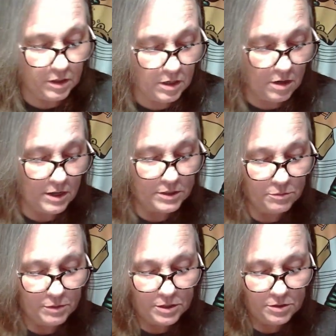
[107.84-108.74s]
All right, so
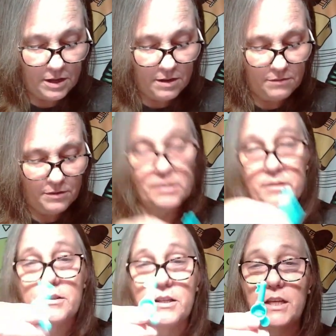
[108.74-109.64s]
we do have
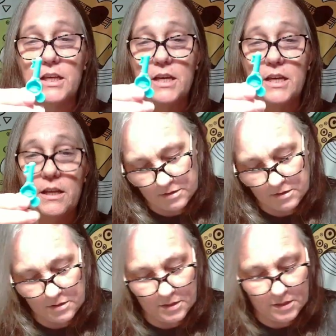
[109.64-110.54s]
the key.
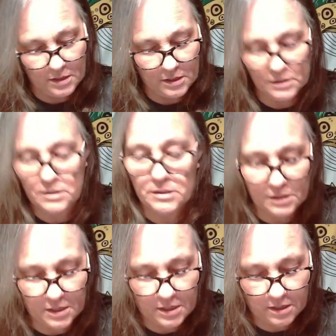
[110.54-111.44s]
And let's
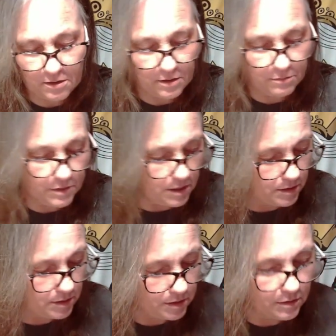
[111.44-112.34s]
see here. I'm not...